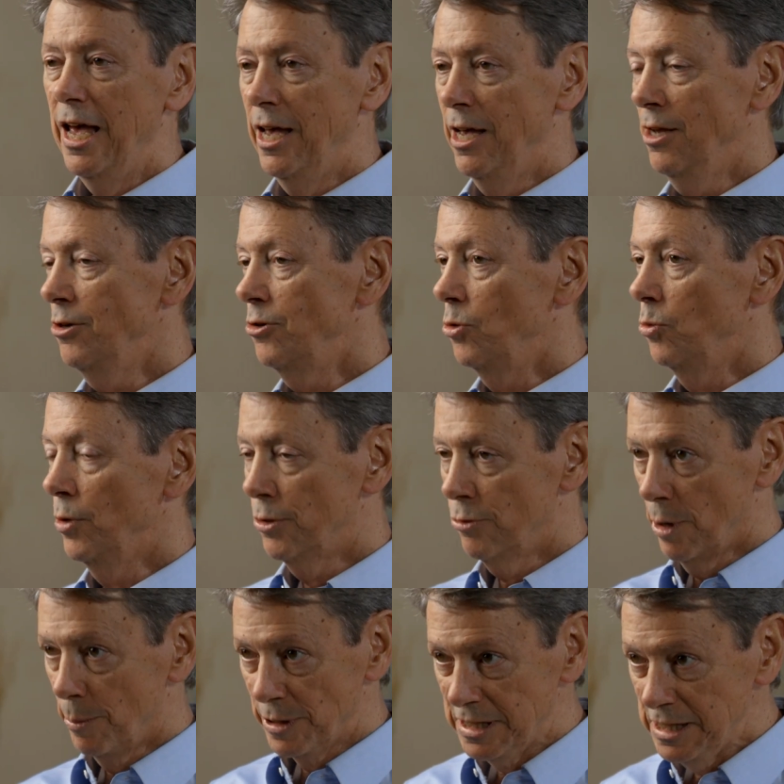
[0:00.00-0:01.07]
and with
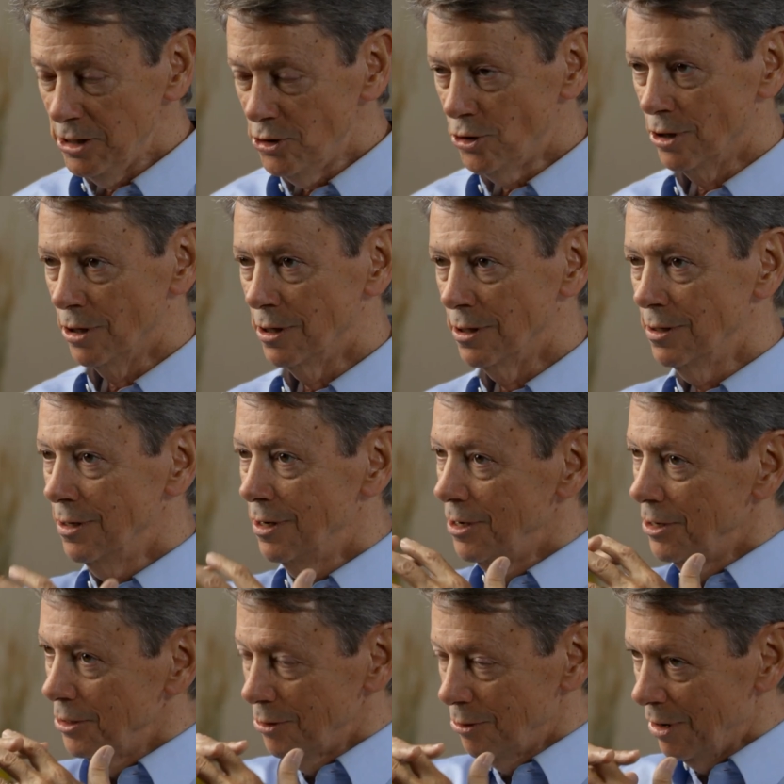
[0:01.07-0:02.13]
repetition,
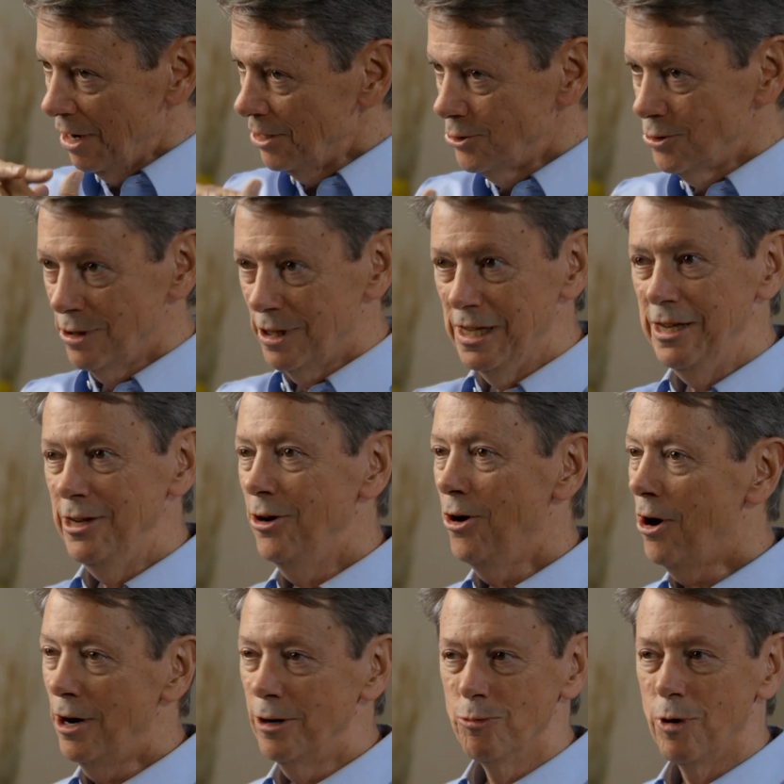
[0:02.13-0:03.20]
gradually
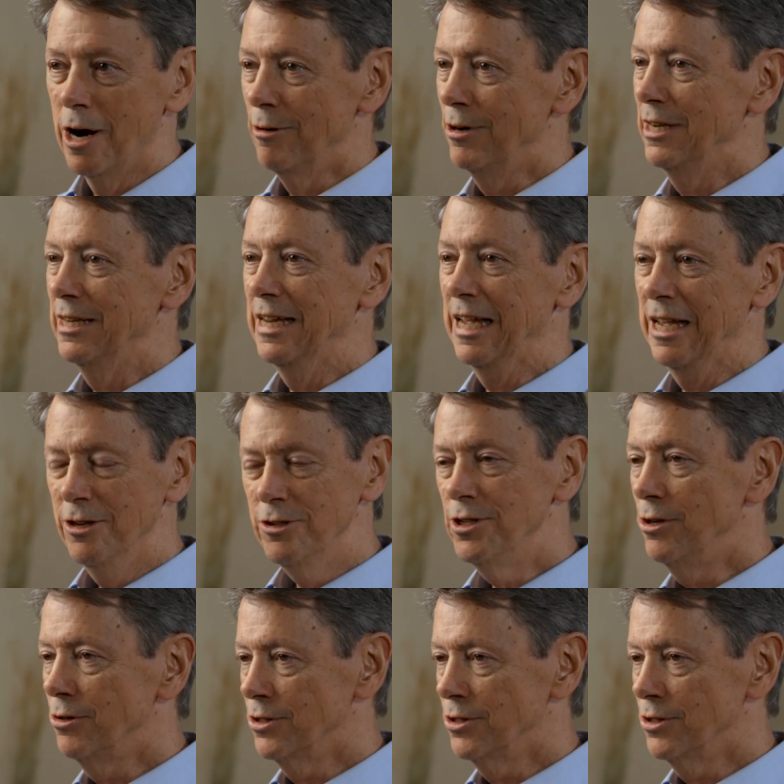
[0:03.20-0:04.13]
hardwire it into